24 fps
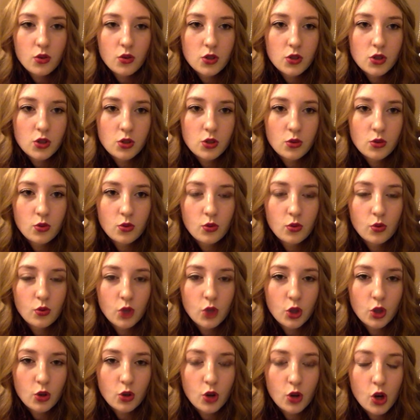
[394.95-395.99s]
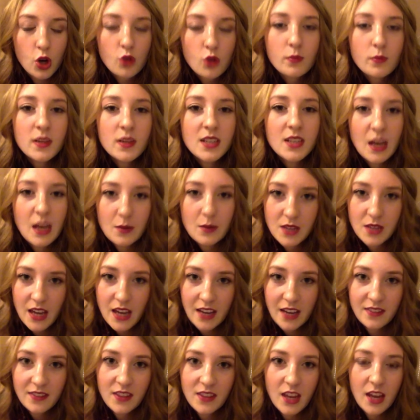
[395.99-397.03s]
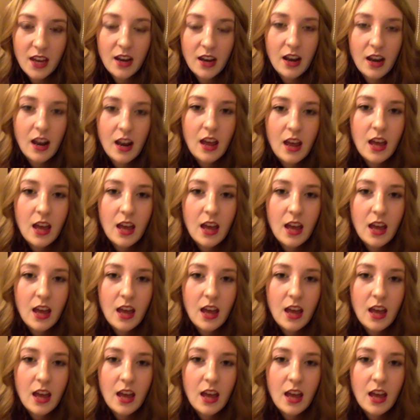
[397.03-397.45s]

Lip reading: do your own me time tech, then